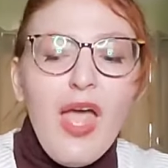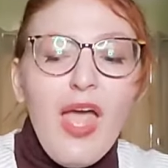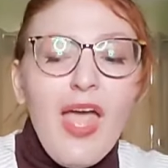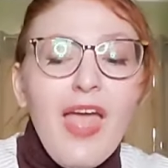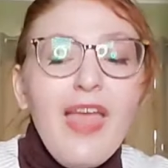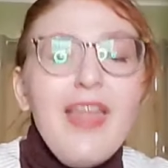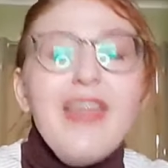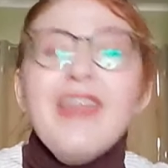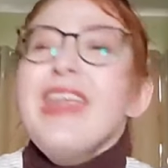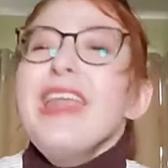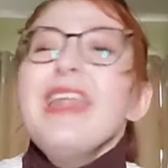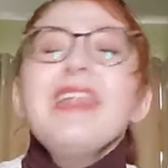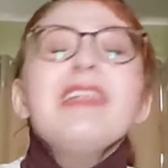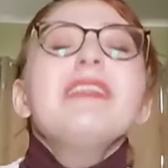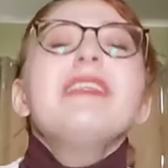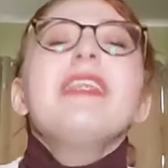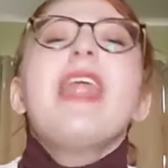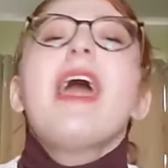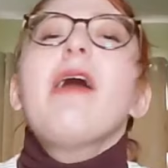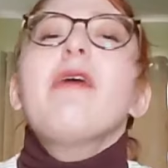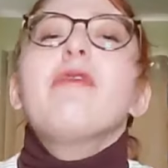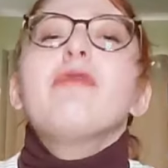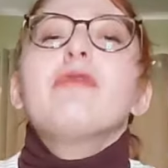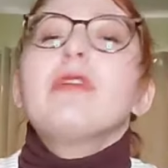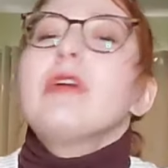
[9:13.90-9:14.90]
And it
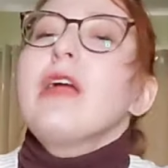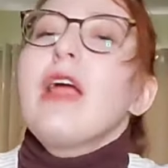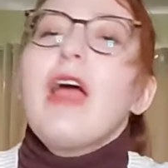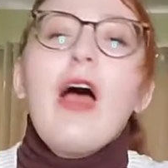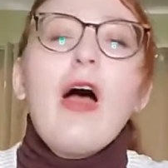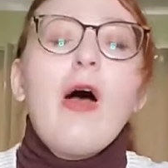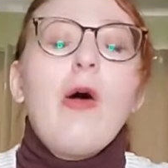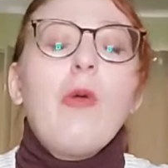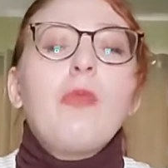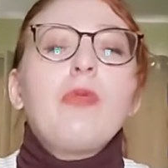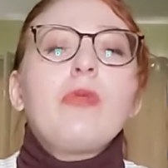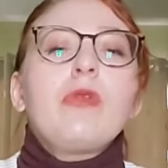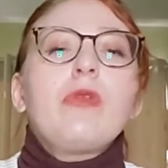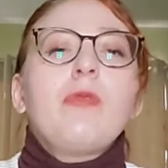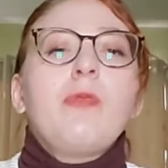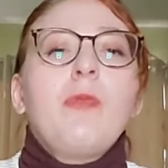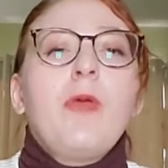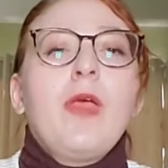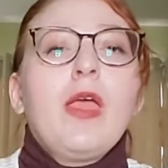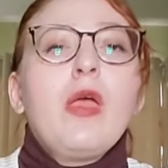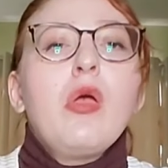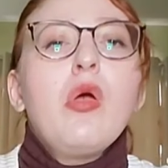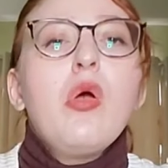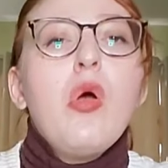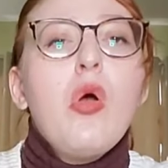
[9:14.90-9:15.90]
never helps
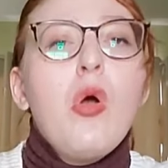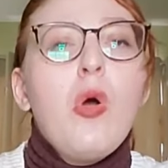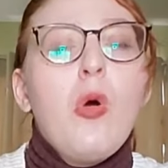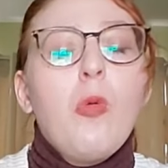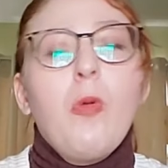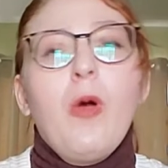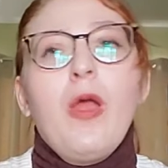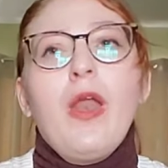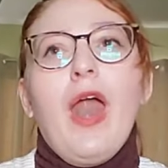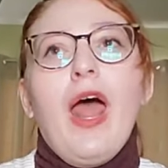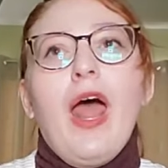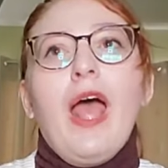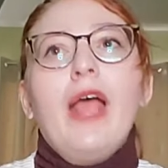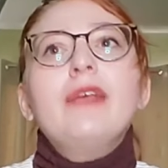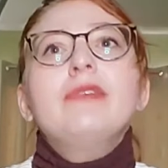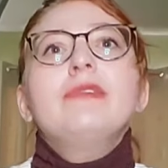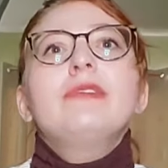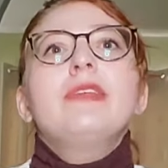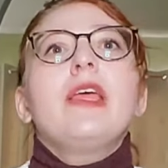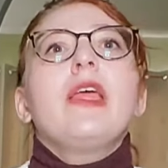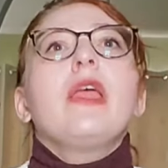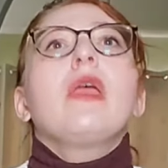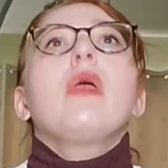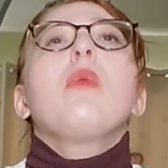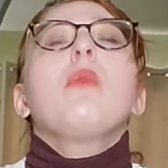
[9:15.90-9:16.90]
me when I
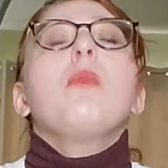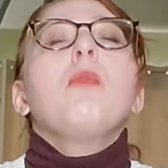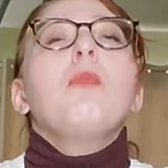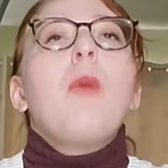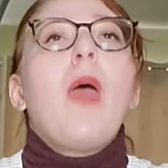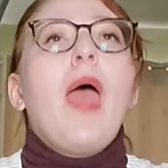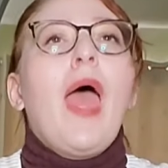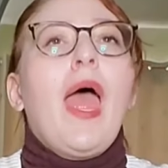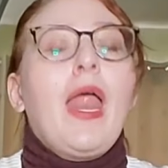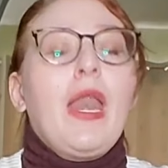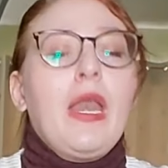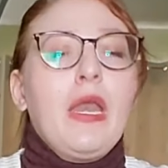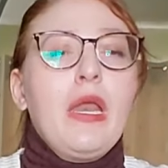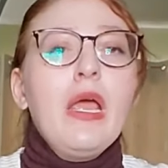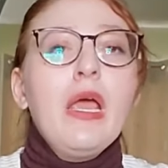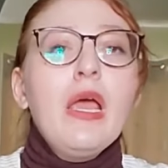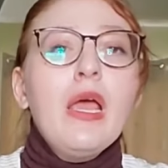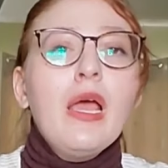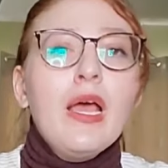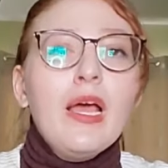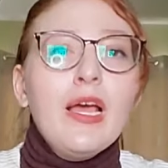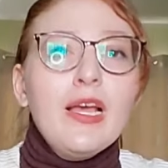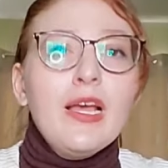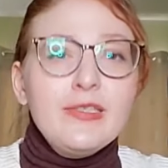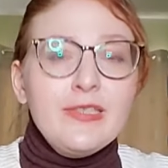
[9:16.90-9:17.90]
see men
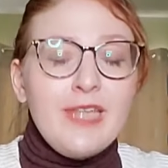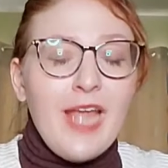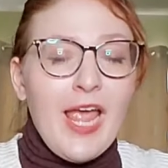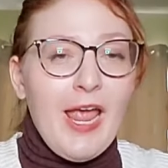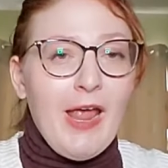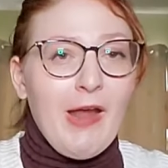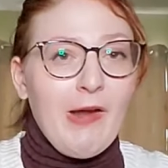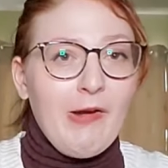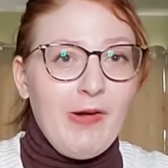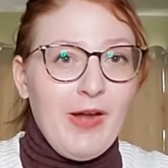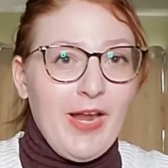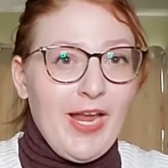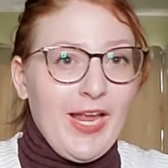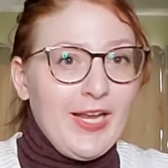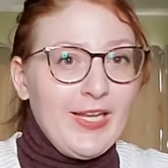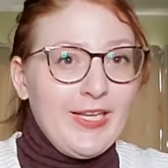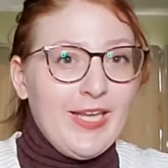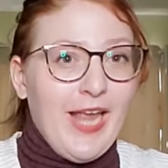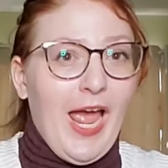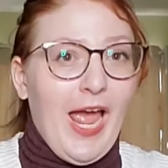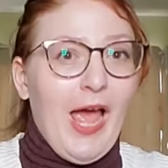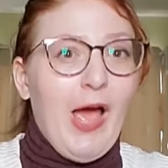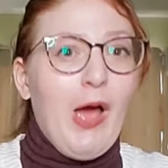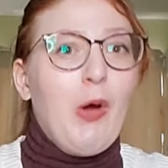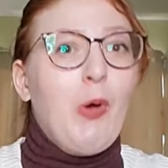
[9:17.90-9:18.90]
tearing
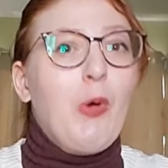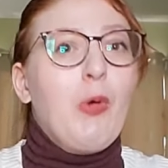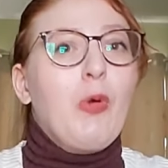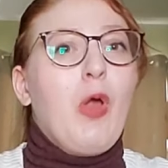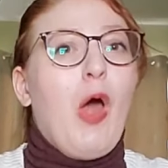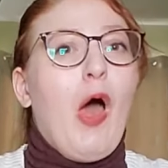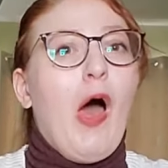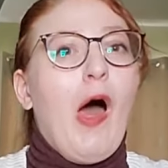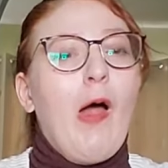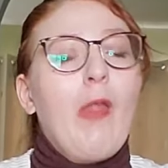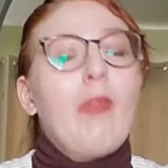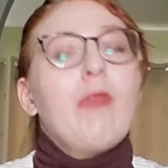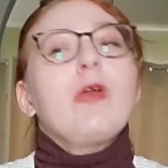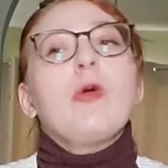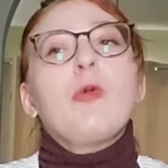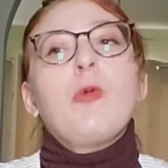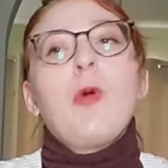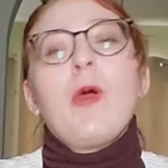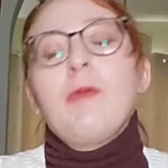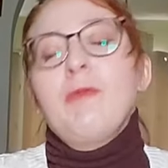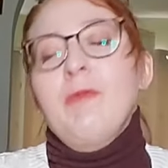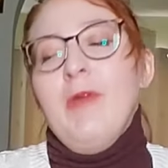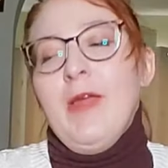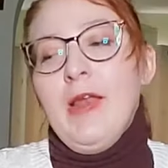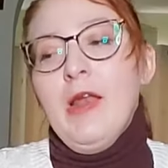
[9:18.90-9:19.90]
down other
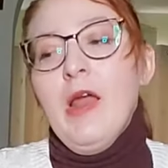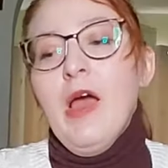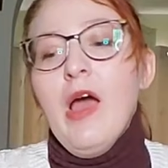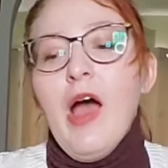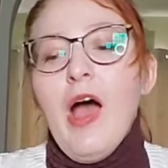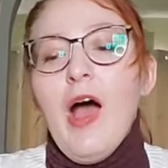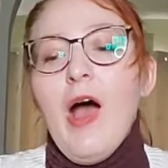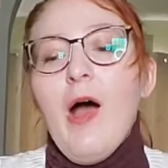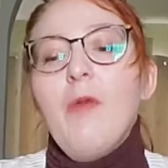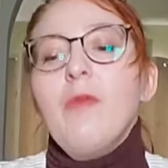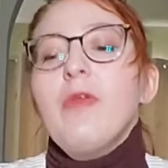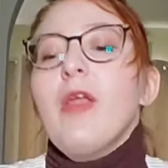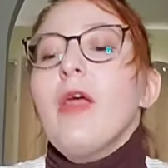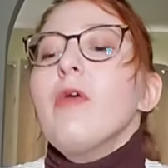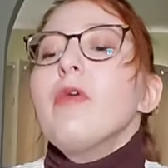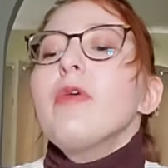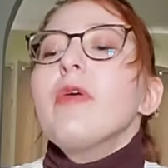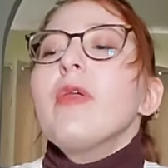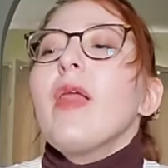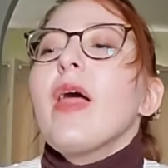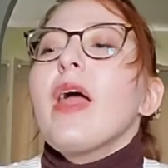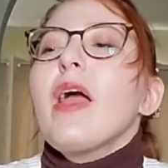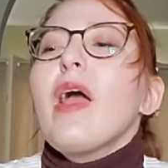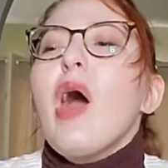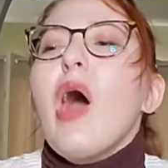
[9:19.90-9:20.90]
women. I'm never
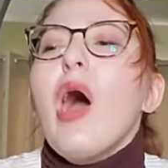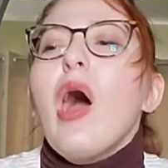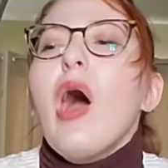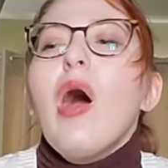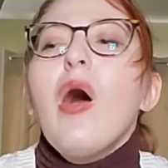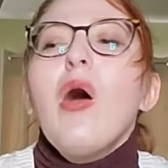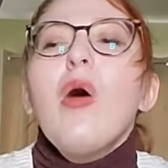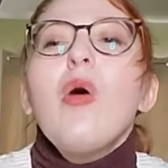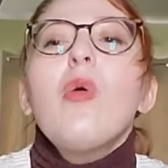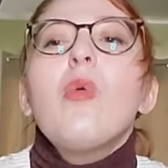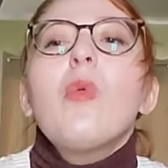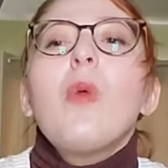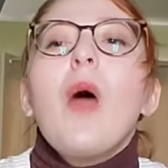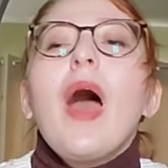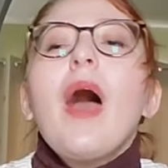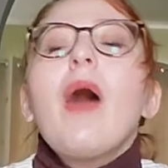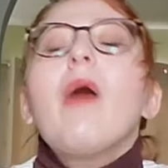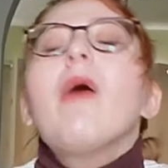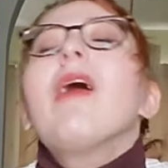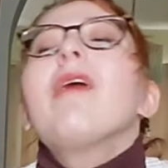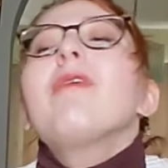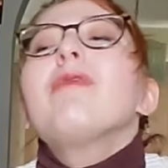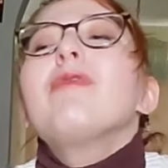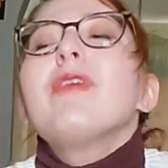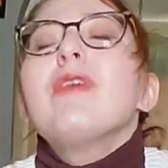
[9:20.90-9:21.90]
like, oh wow,
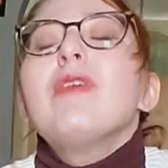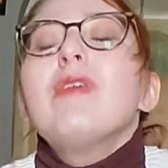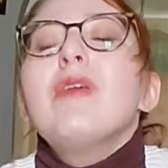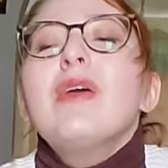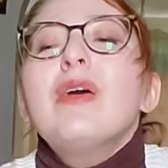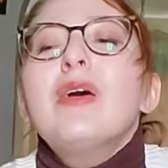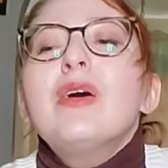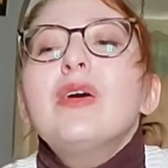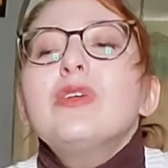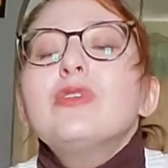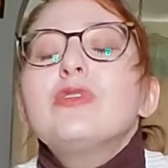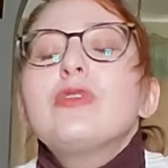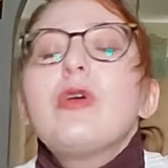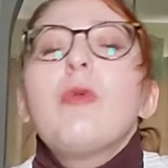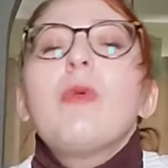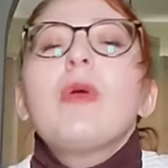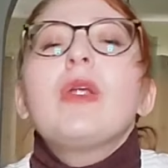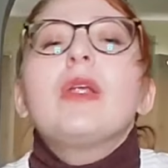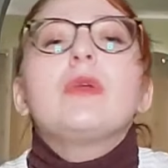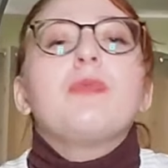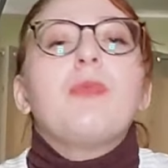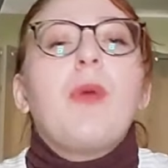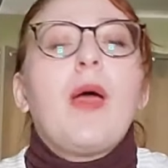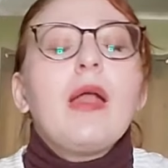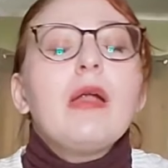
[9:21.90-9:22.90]
I feel so
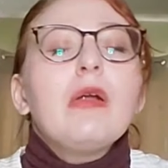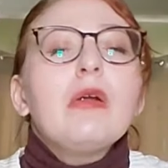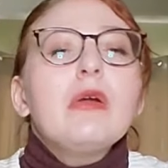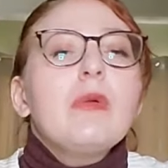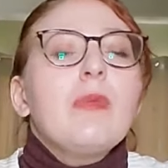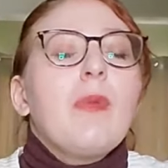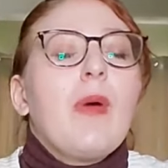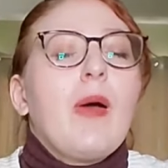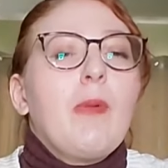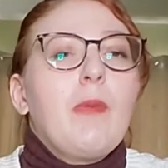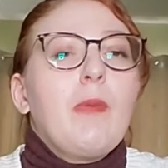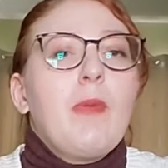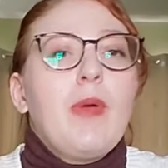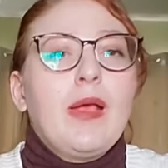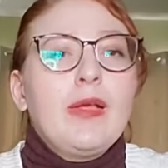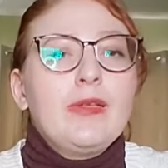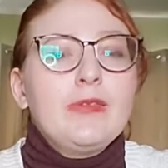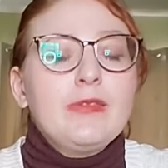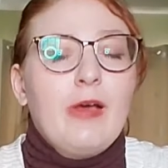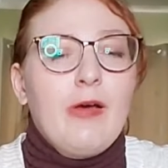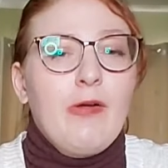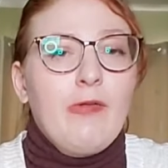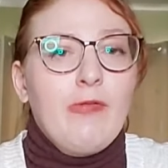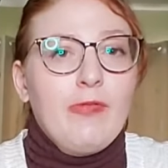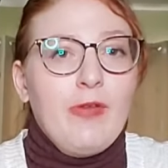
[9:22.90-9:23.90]
much better about
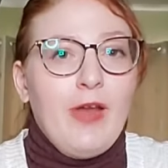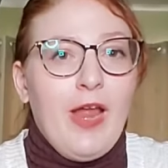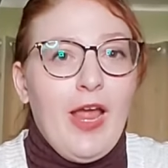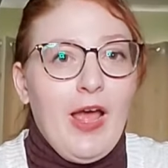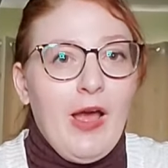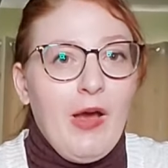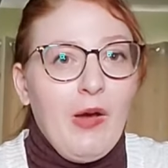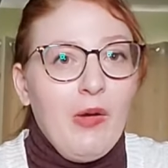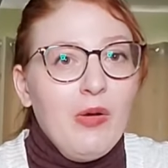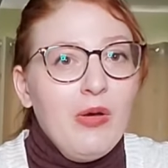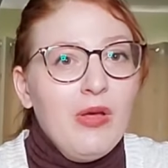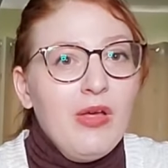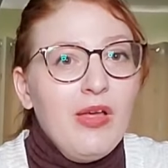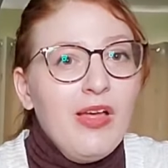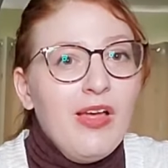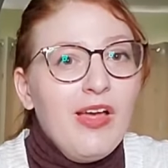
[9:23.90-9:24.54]
myself now.